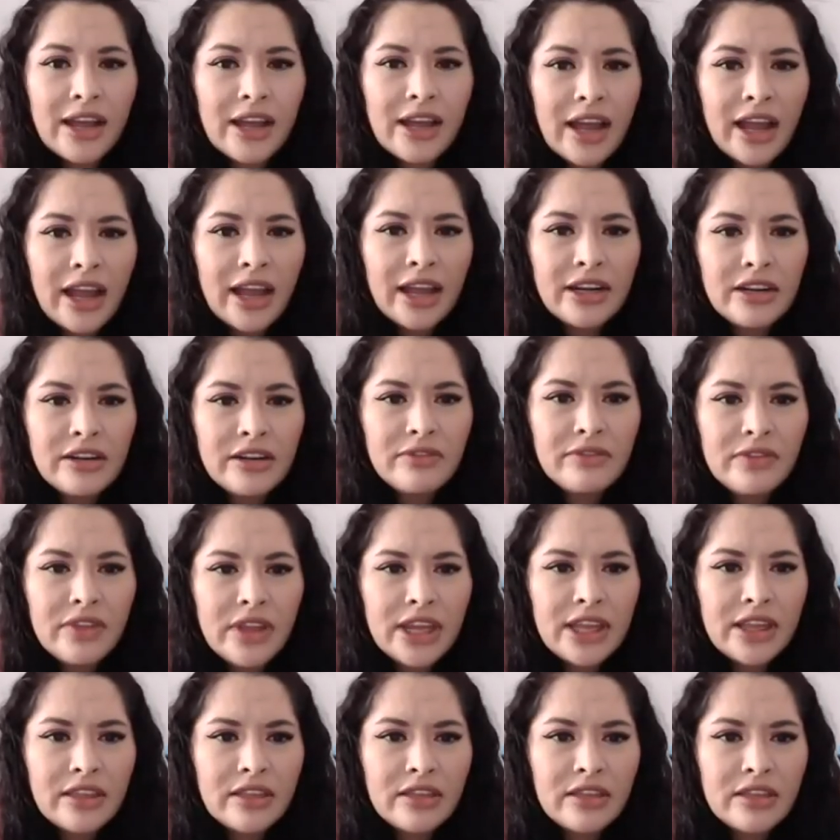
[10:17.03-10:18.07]
kind of like
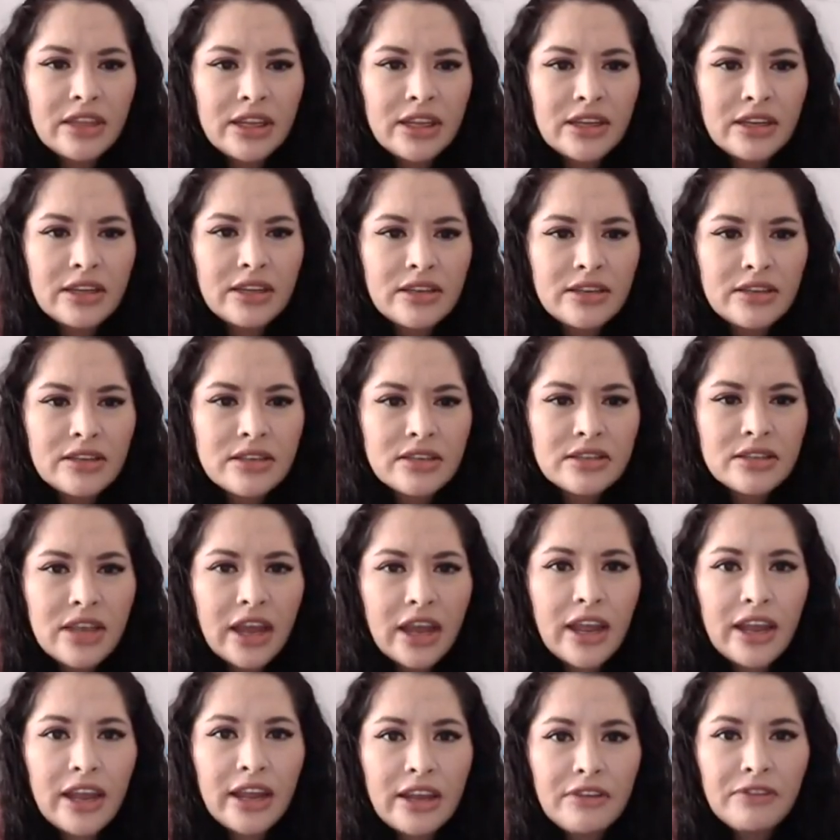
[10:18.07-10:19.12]
these.
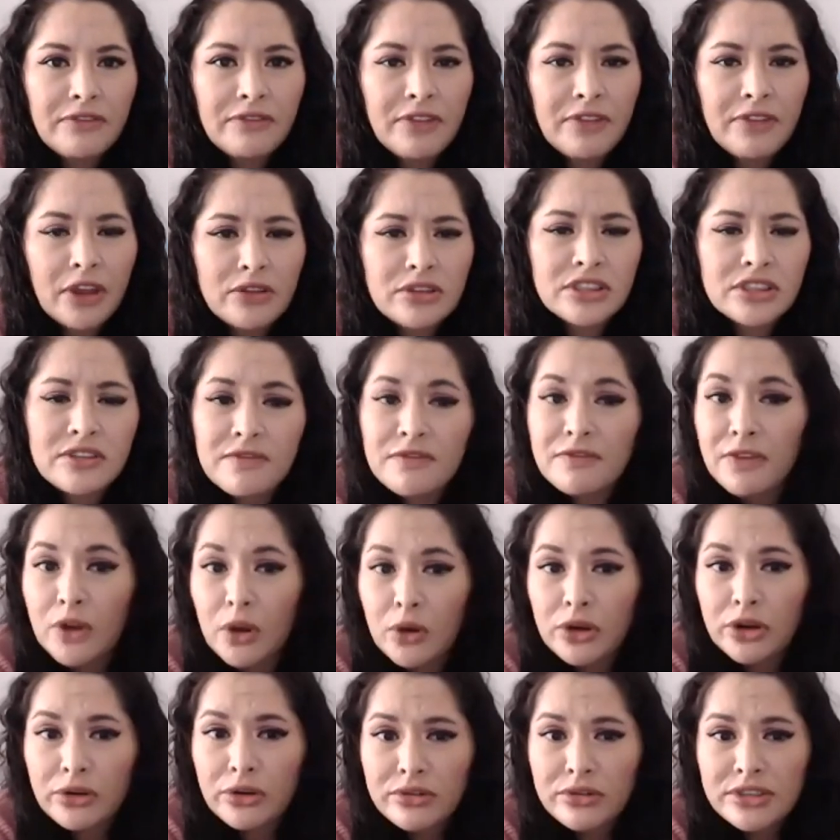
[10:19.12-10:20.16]
I found some
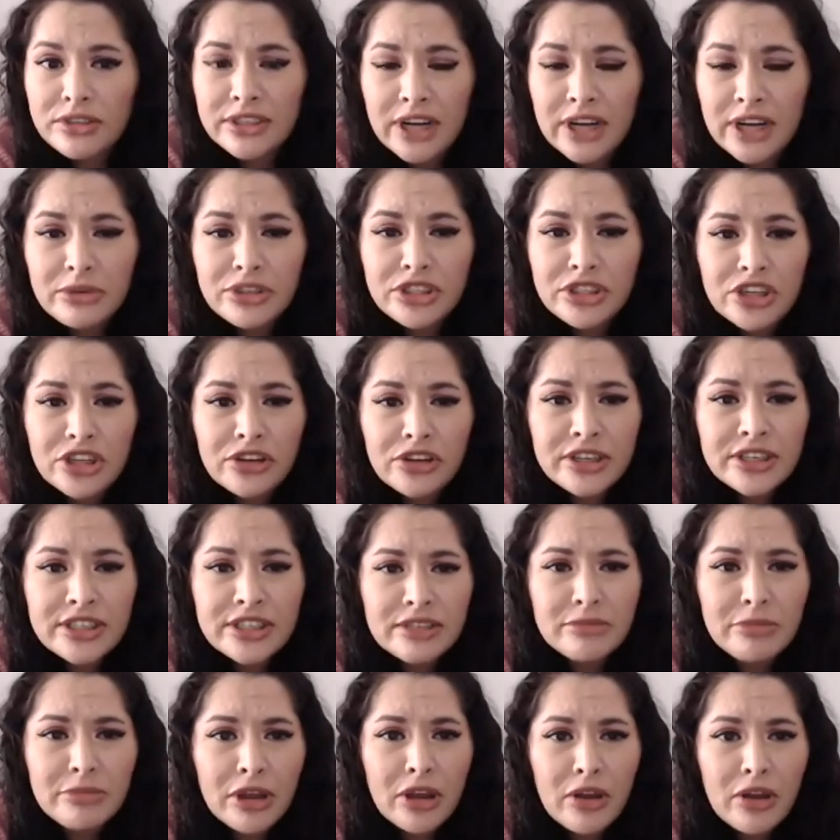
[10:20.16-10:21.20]
photos that I was curious
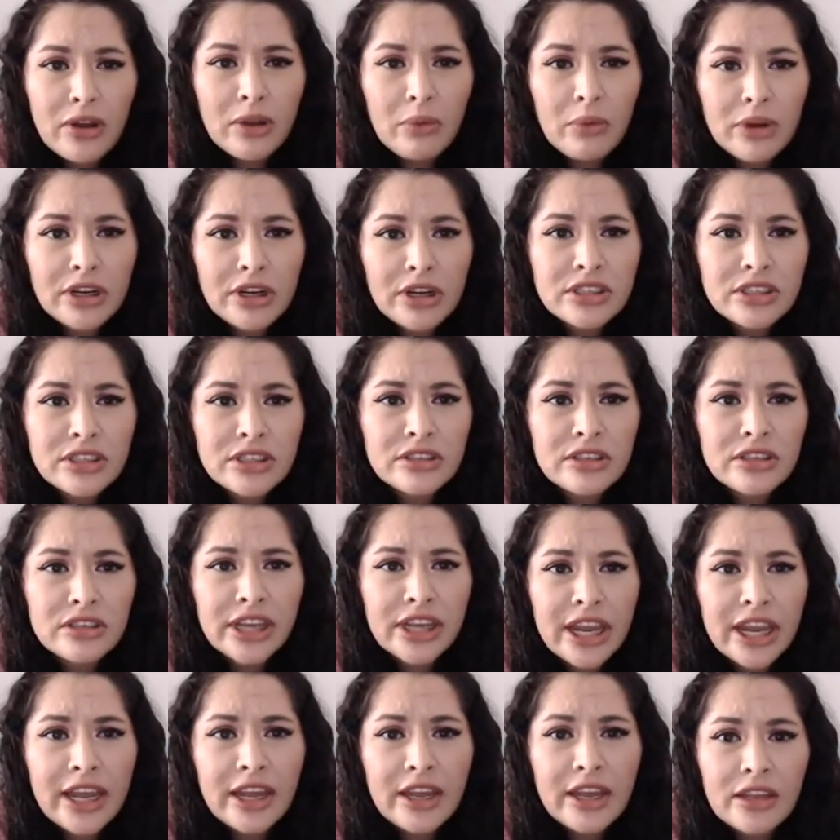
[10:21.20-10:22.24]
about and wanted to look
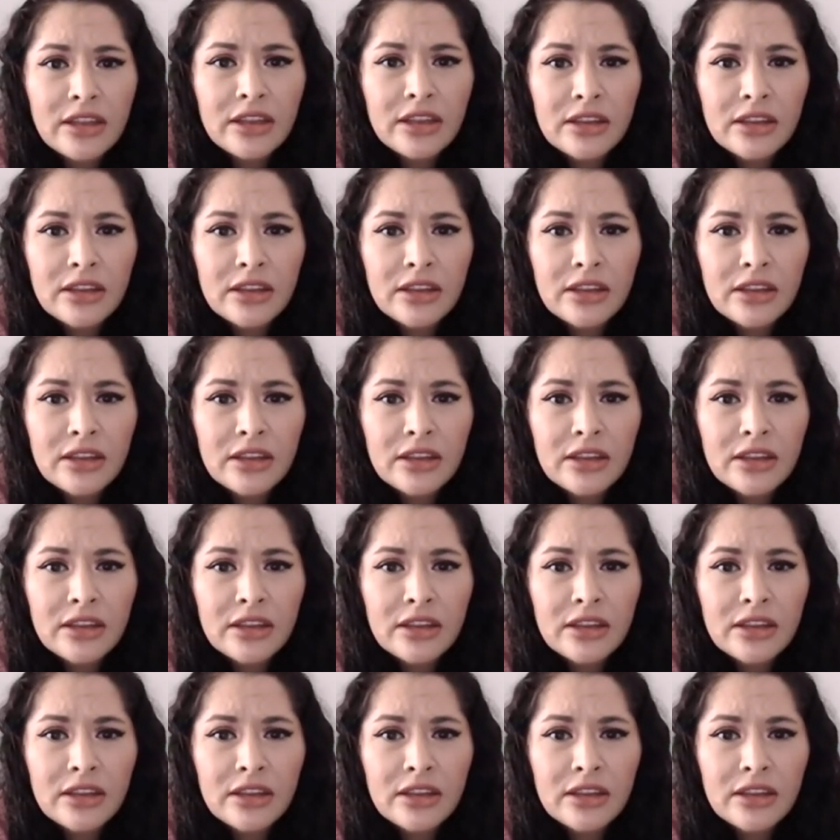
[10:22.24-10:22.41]
at.